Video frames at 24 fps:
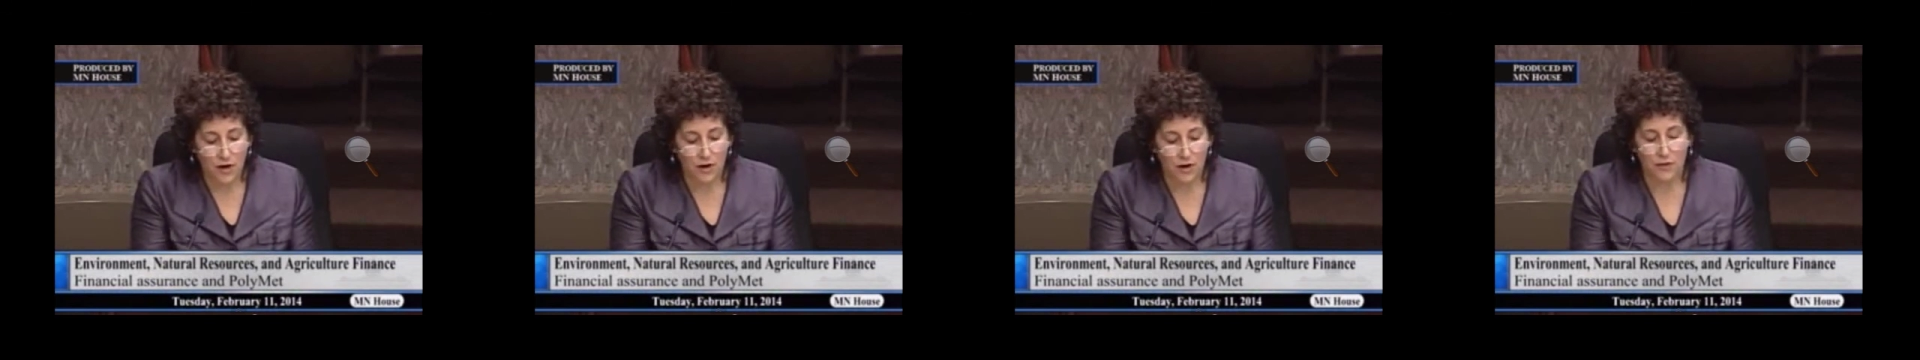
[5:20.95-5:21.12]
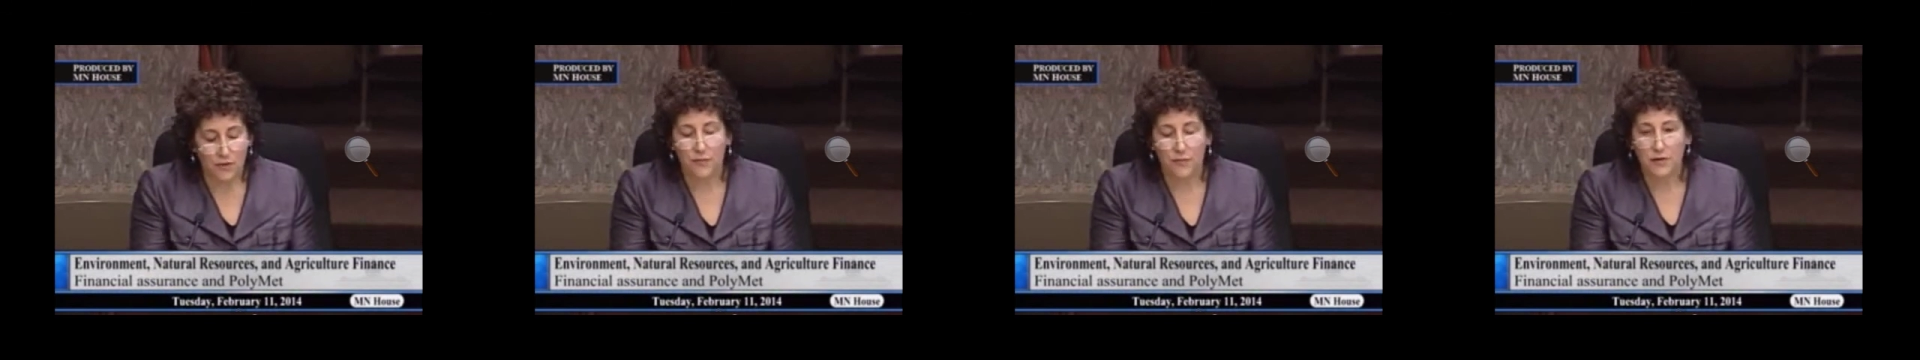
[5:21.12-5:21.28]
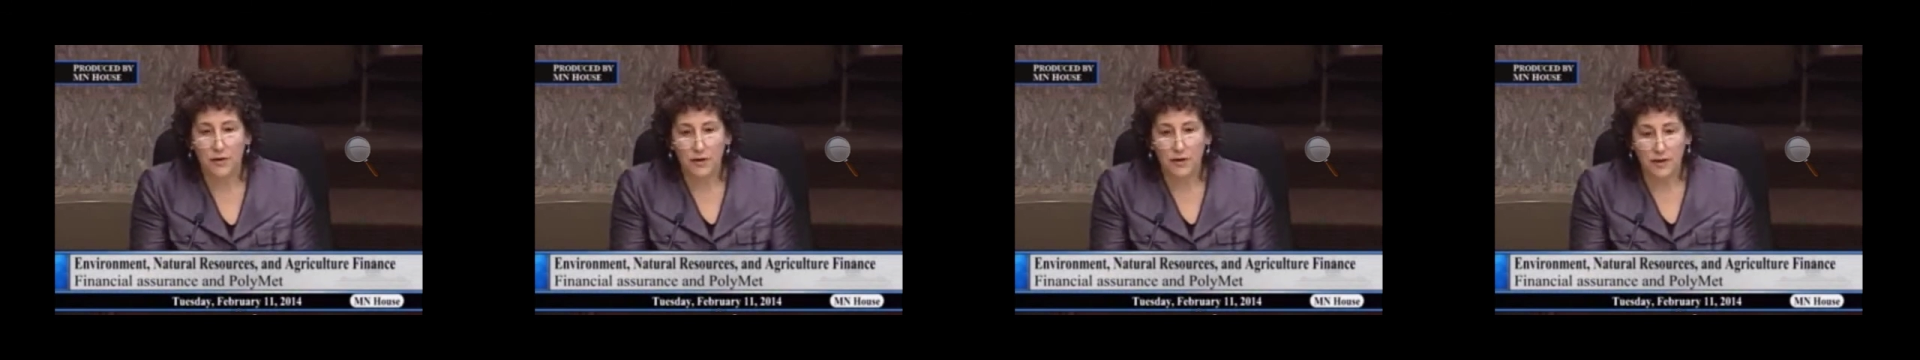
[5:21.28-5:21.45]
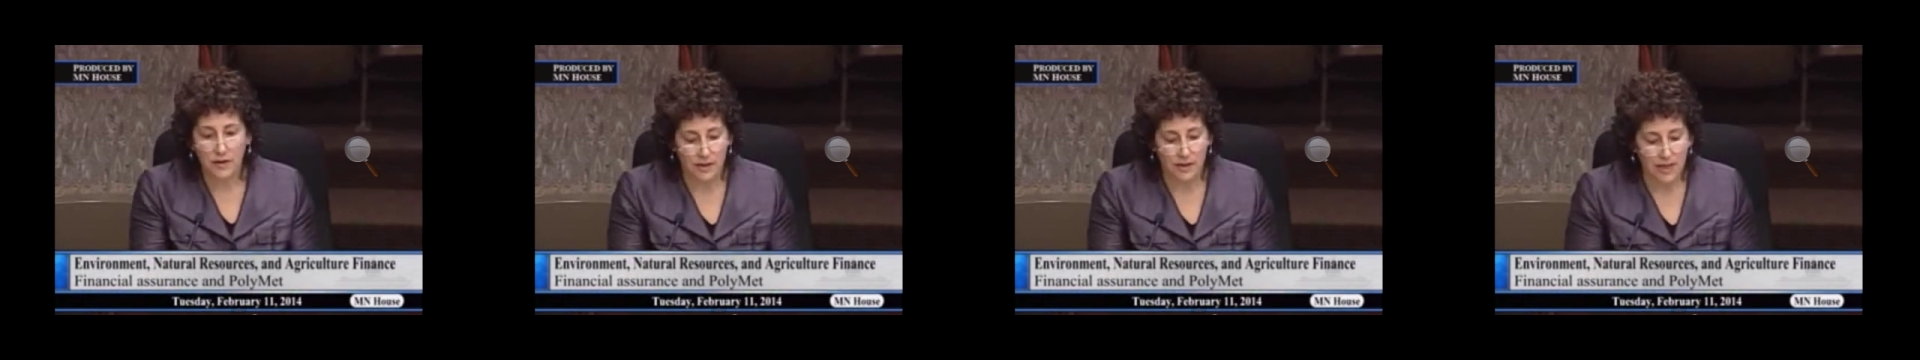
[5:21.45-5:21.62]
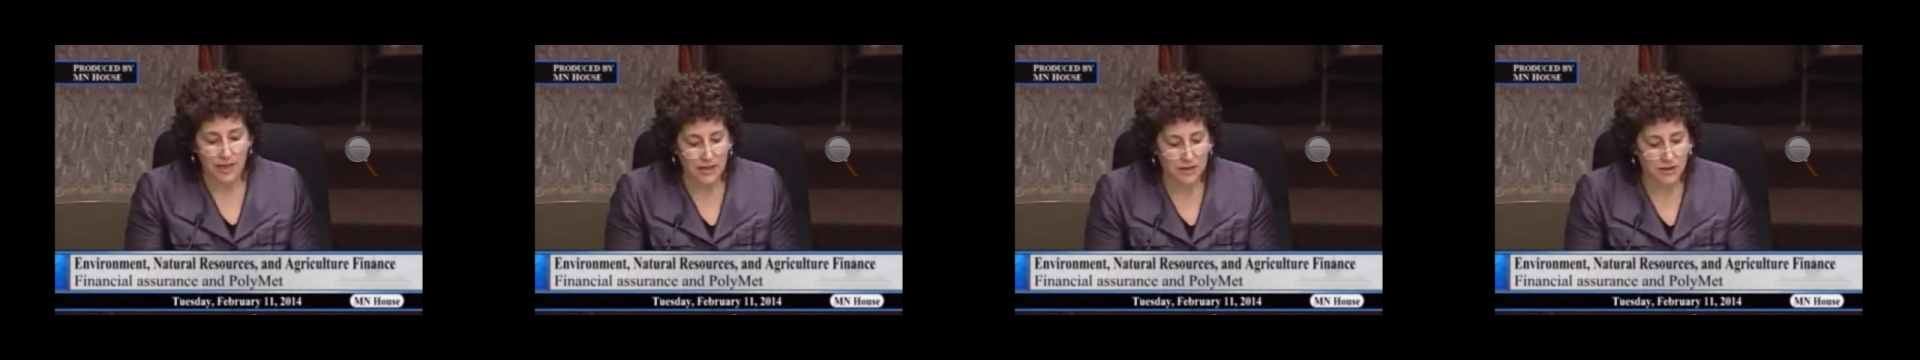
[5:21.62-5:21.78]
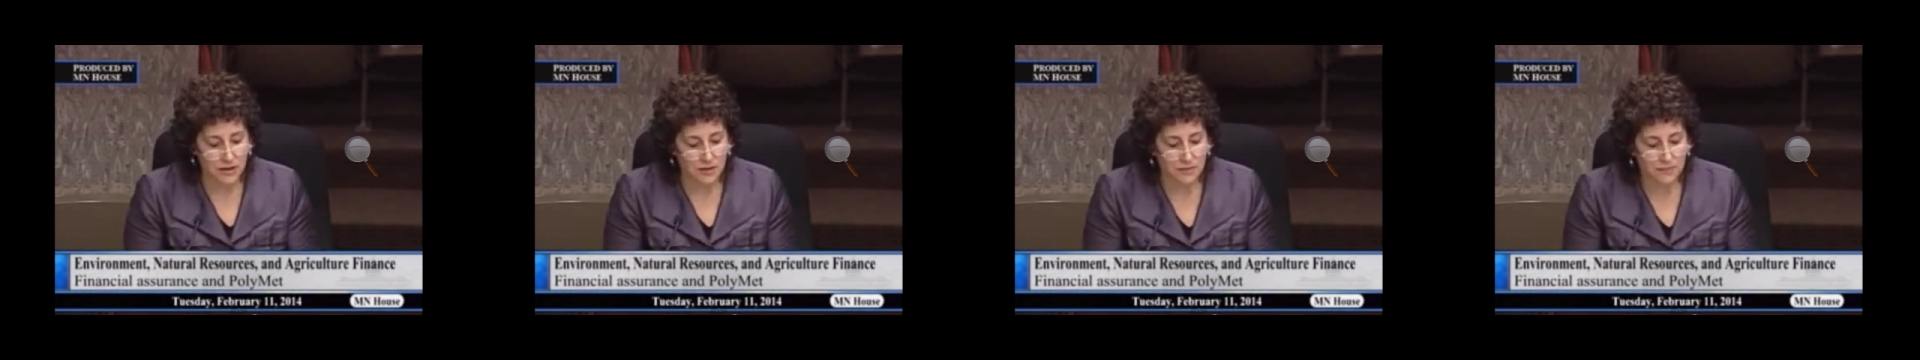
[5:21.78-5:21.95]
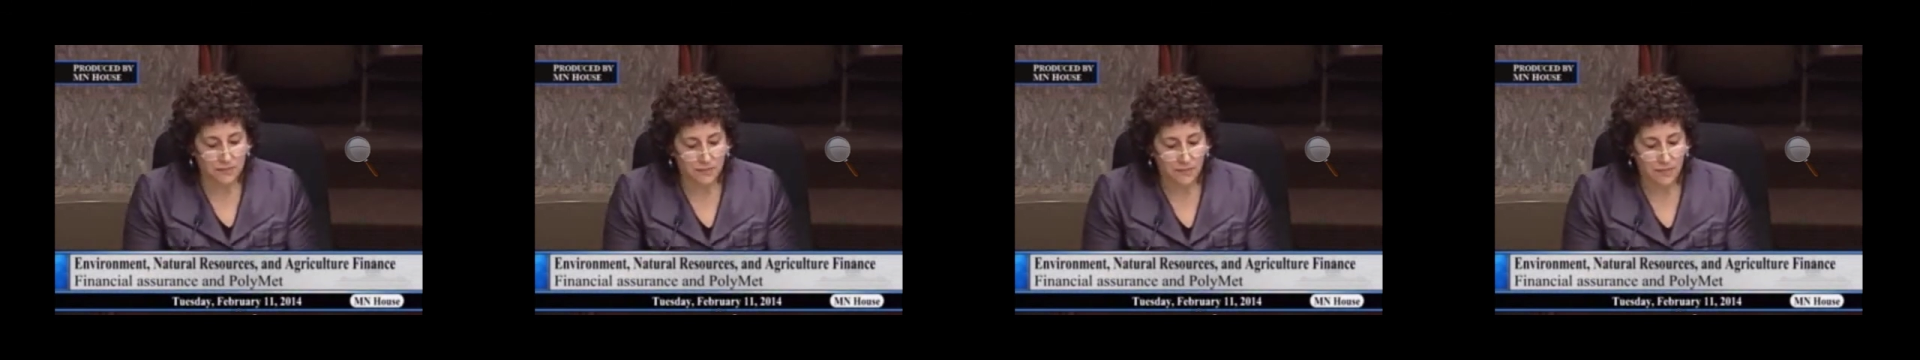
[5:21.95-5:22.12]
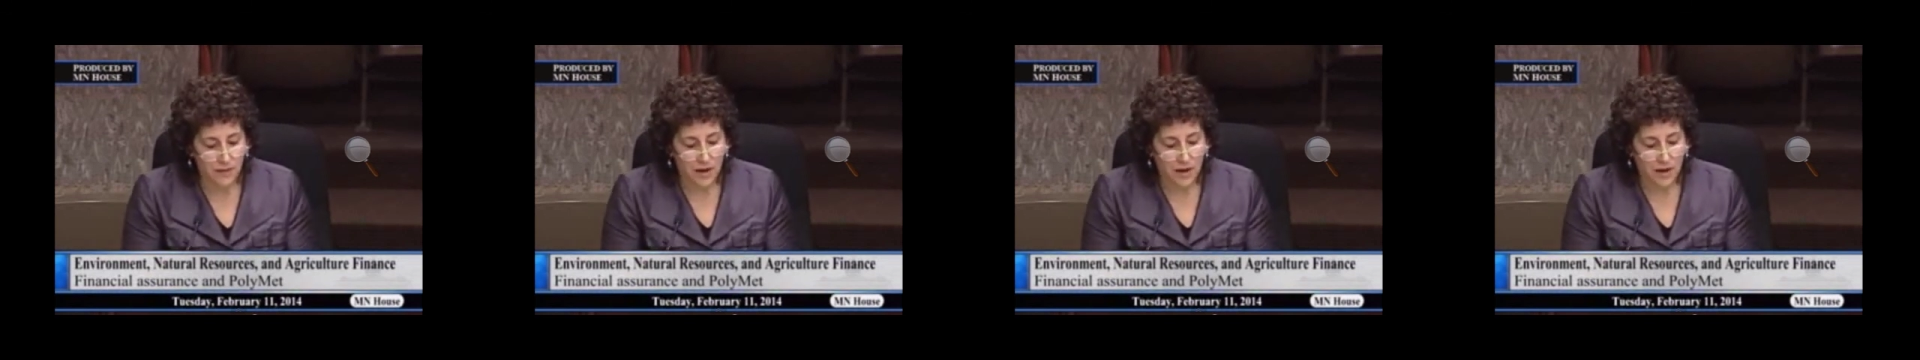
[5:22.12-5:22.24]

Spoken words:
of collection.